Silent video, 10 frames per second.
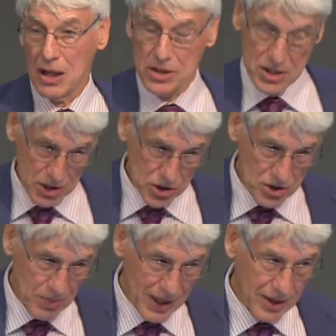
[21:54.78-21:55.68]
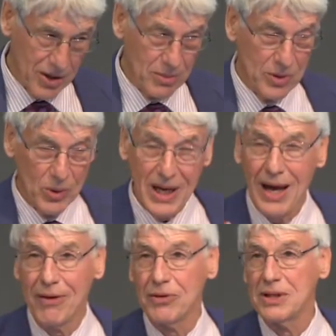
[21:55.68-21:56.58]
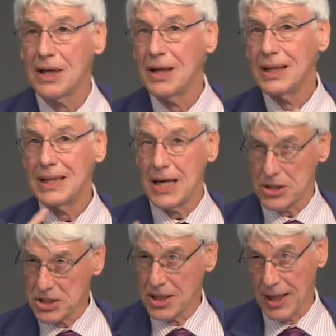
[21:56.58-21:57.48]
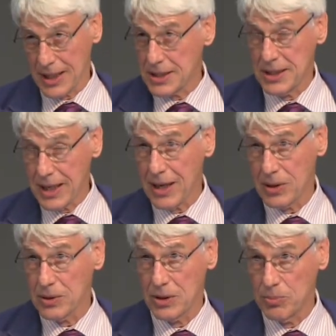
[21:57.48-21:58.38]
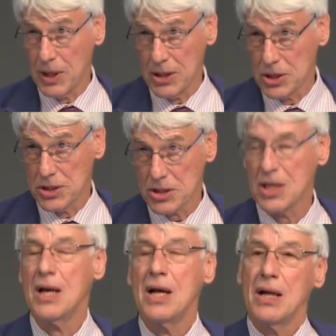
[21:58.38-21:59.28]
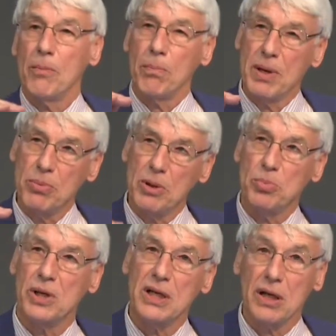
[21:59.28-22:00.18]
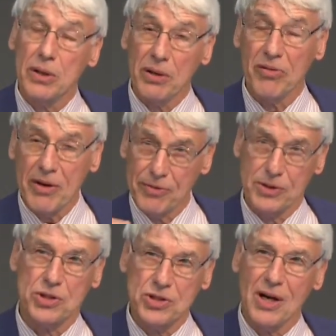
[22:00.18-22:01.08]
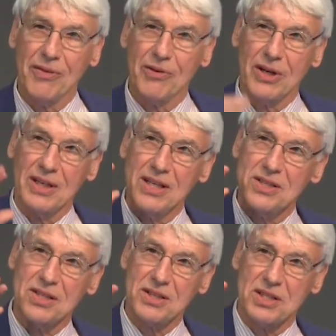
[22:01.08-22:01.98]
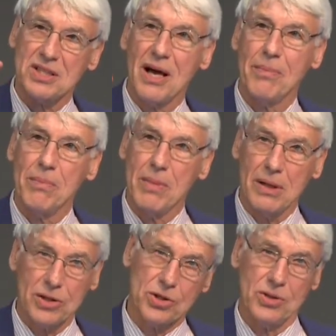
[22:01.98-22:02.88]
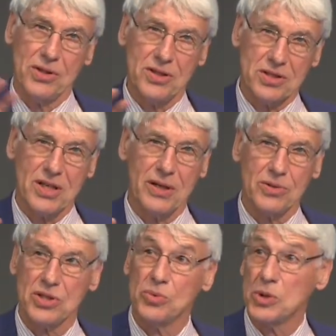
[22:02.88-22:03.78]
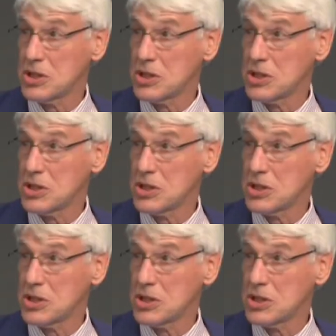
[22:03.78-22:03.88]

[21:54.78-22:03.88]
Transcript: such as melanoma. We haven't yet selected out the patients. People are putting a lot of effort to try and find, is there some marker on the cells that will